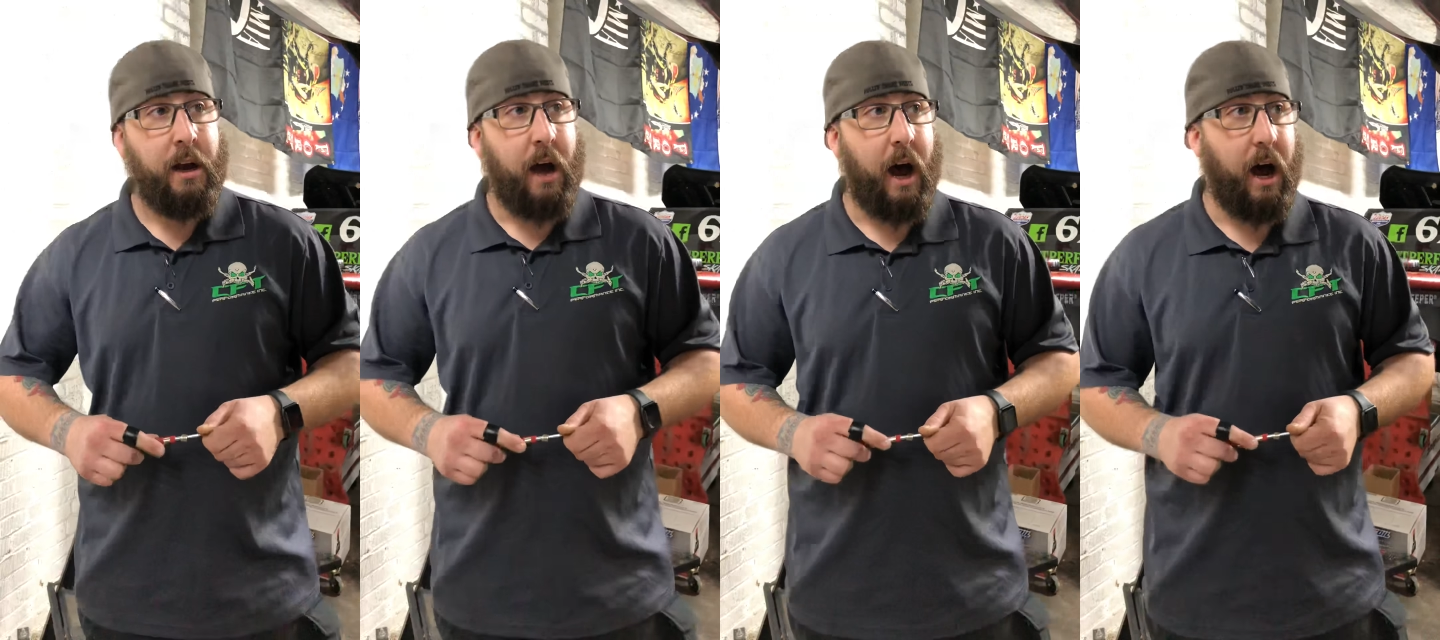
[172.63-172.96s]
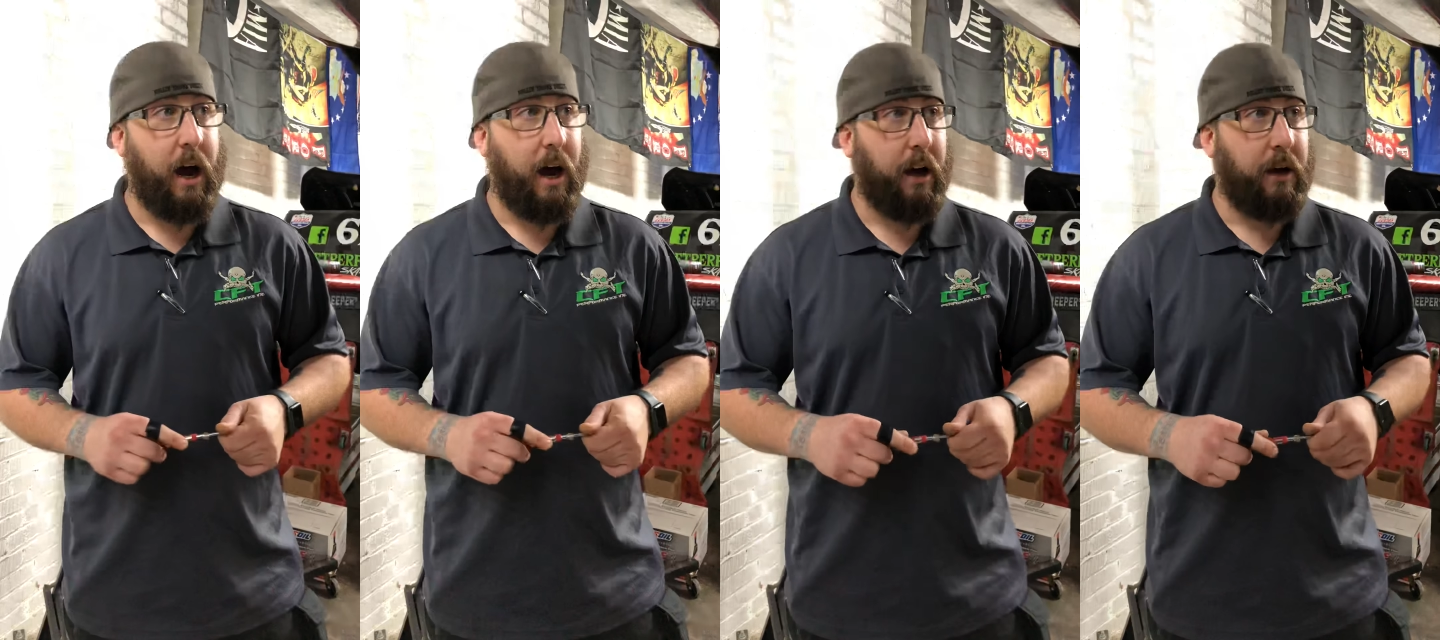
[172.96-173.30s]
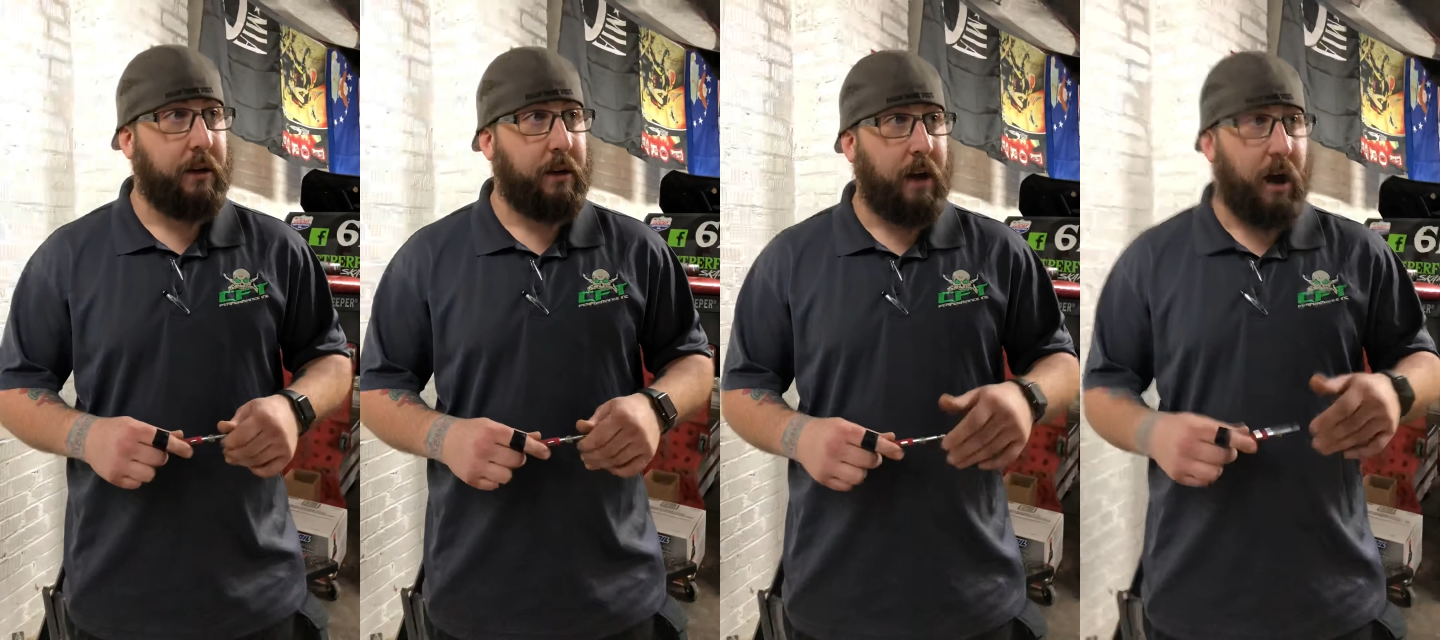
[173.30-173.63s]

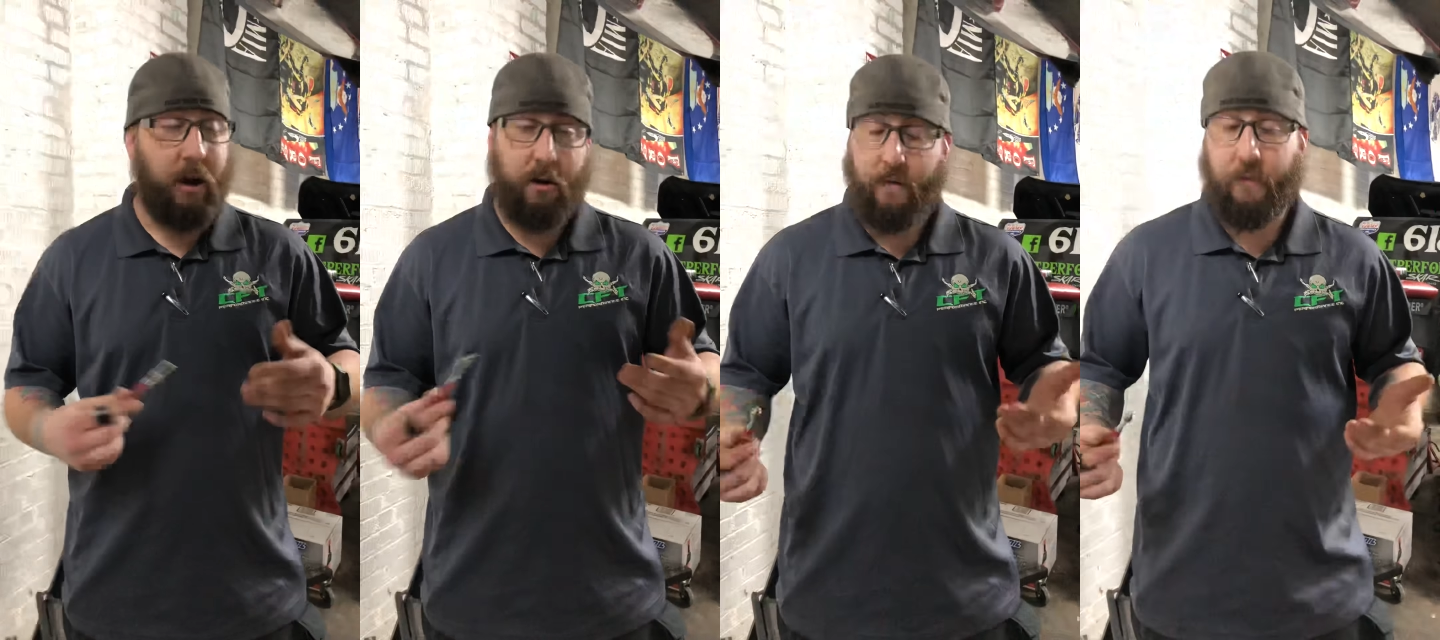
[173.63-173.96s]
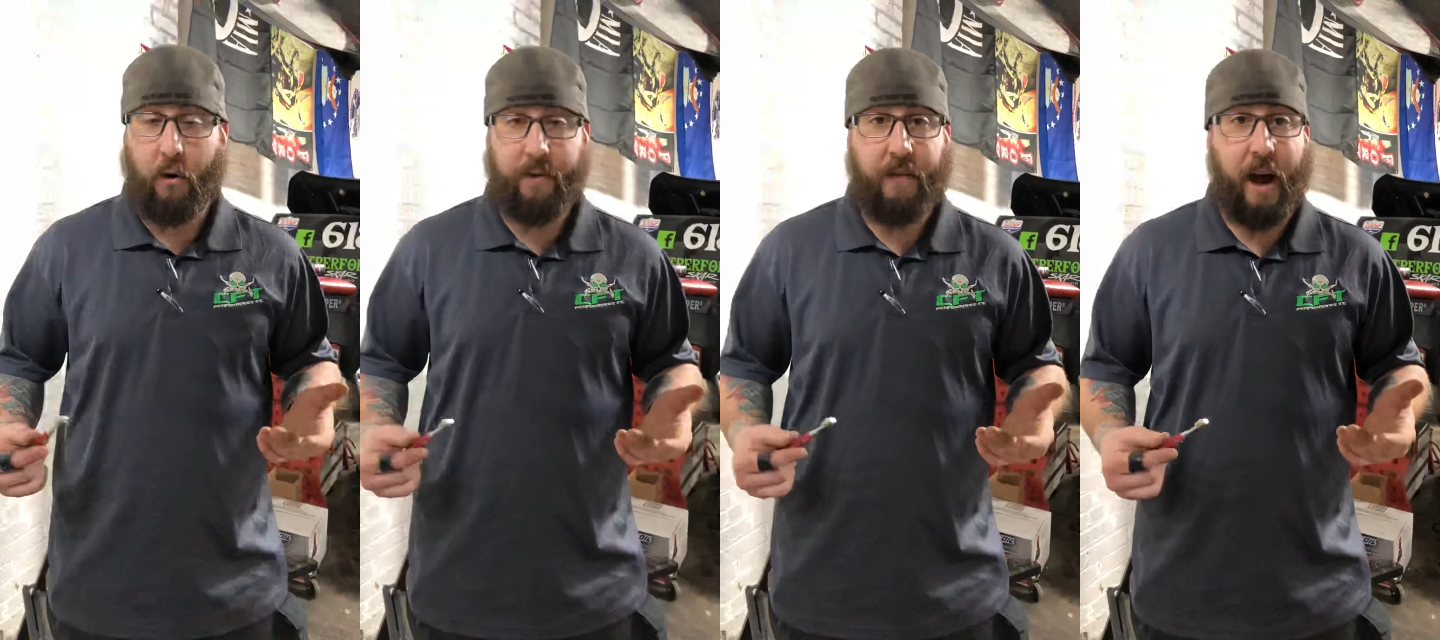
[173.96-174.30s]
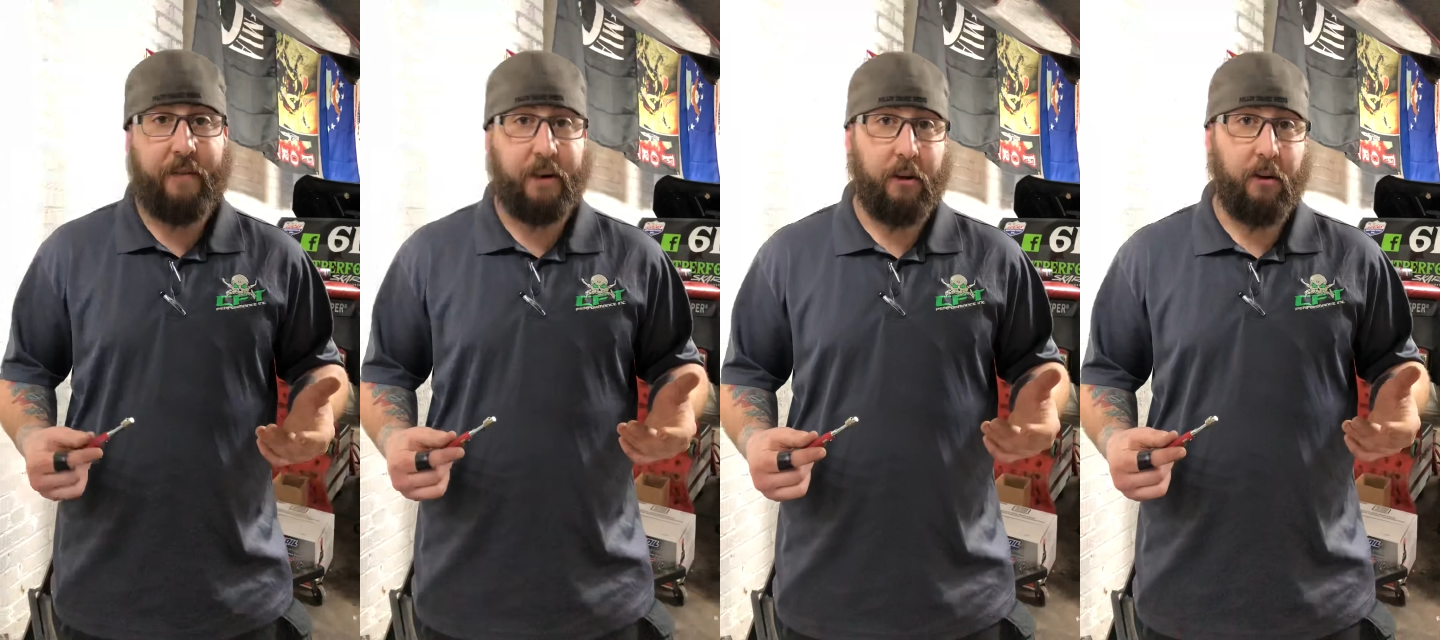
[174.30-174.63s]

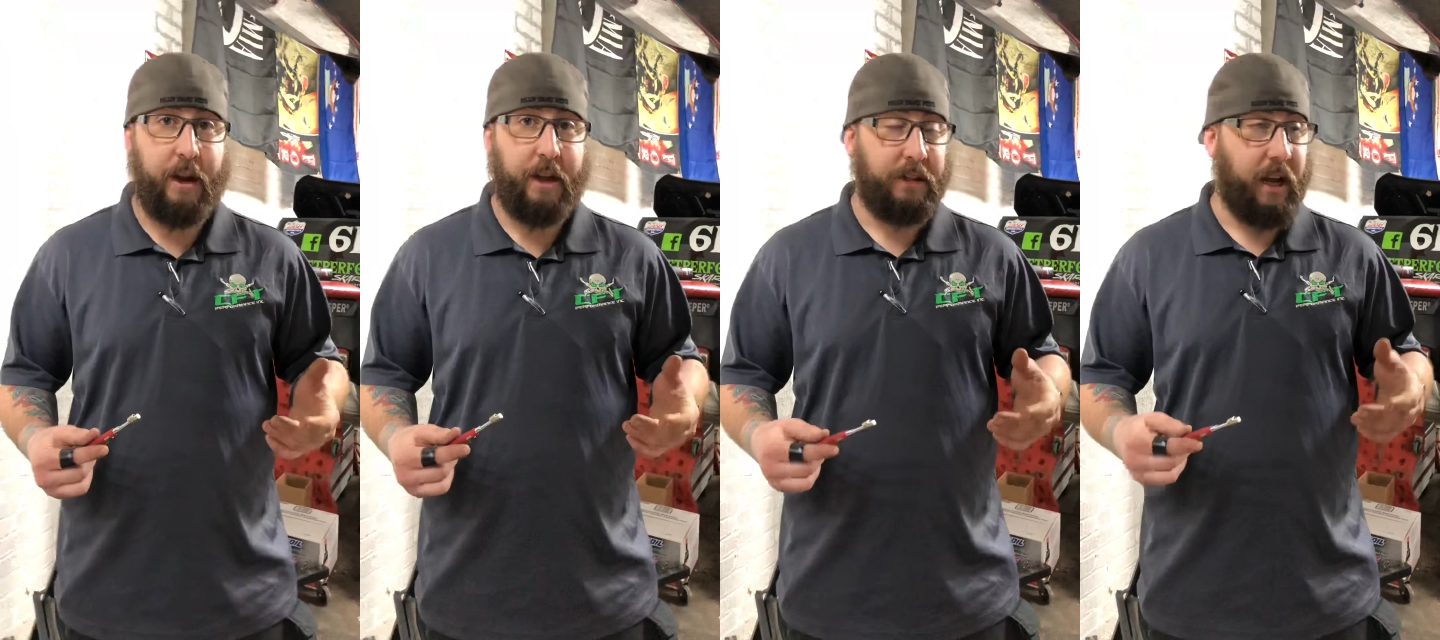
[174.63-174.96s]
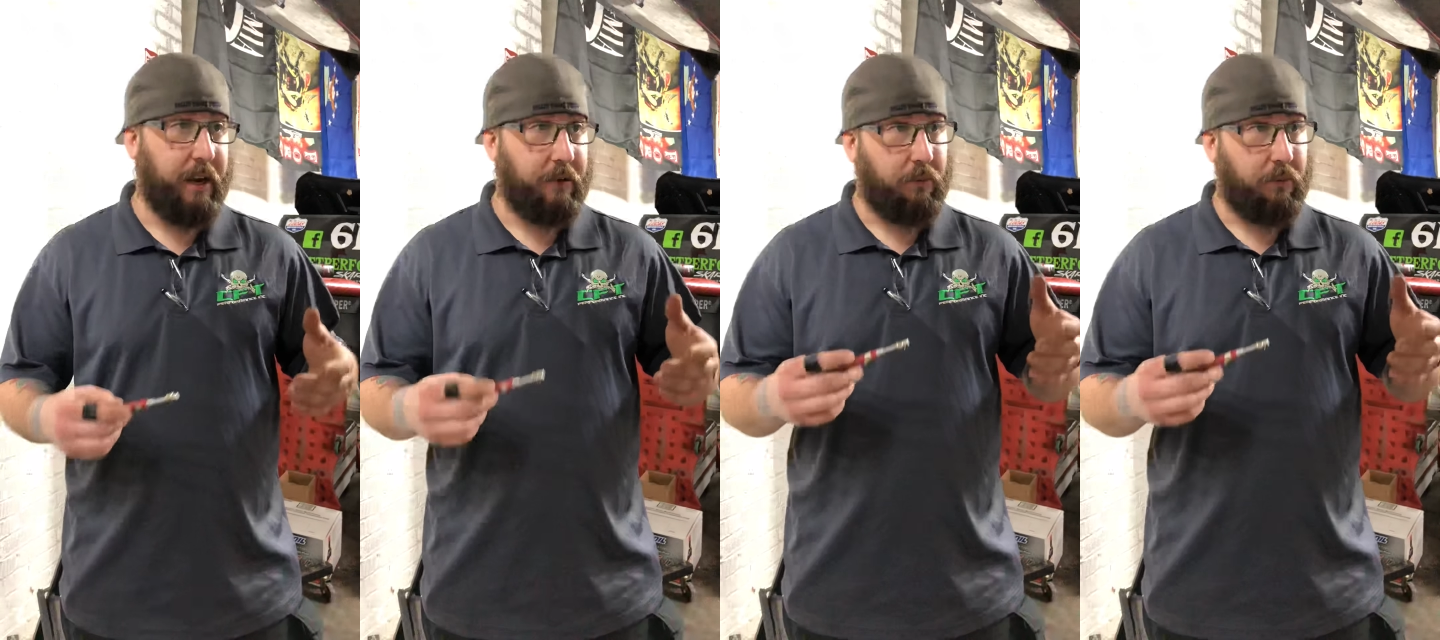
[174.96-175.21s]
145 degree is like